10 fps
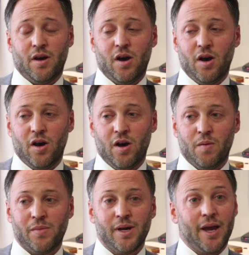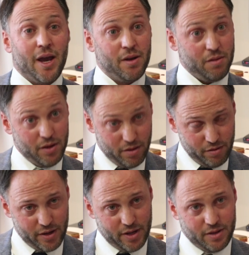And on the
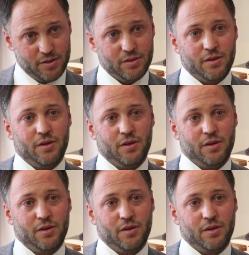other hand,